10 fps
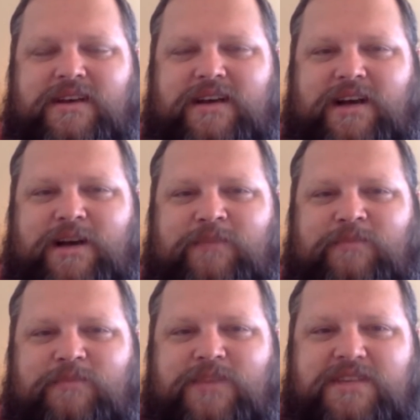Um,
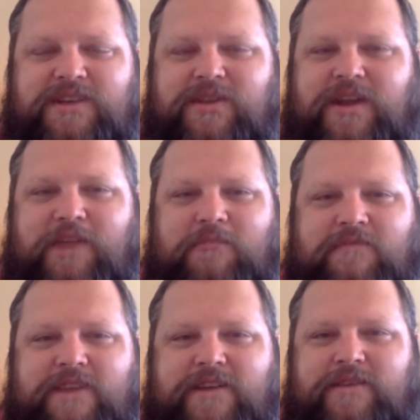please know that I'm
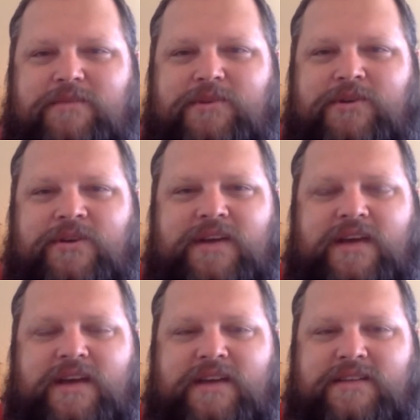available
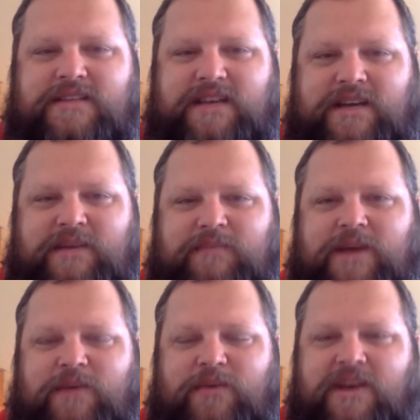and um,
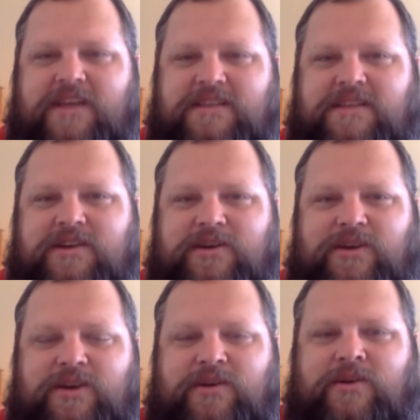I want to get to know
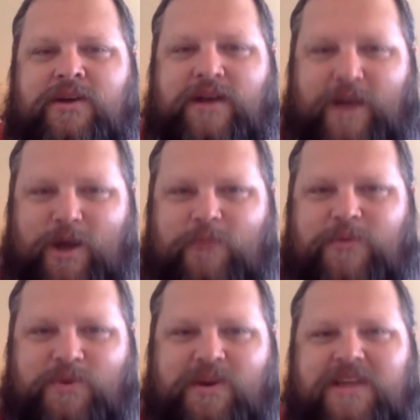you. I hope you
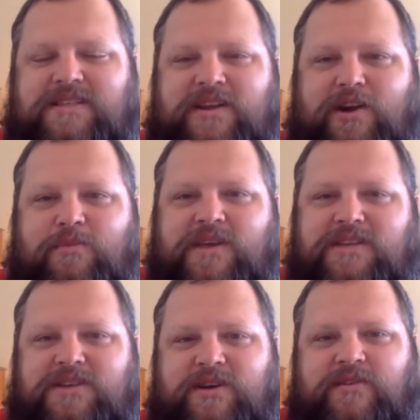want to get to know me
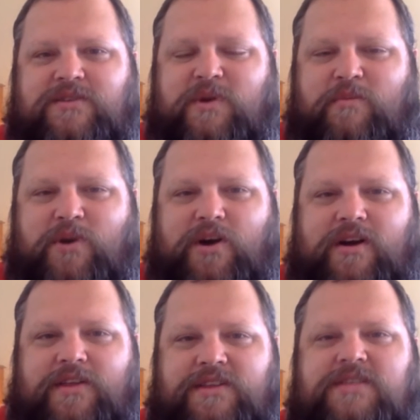too as we embark
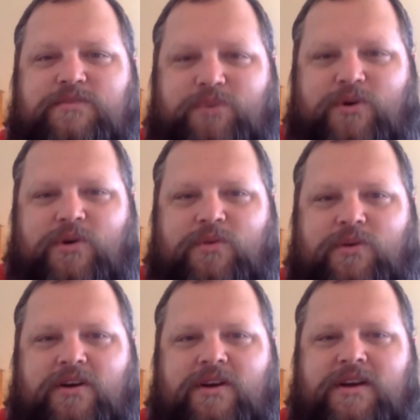on this important
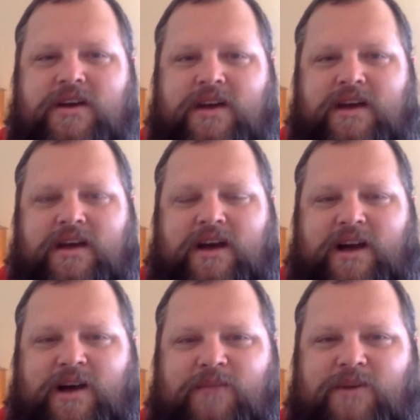work
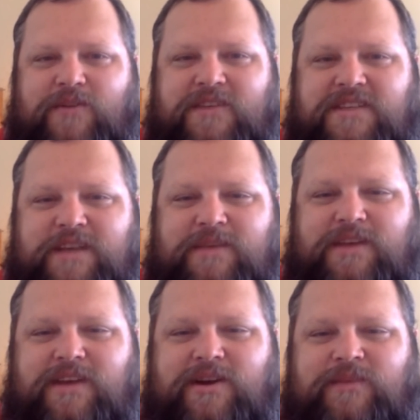um, over this coming
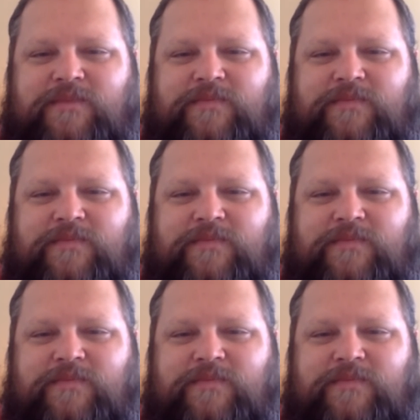year.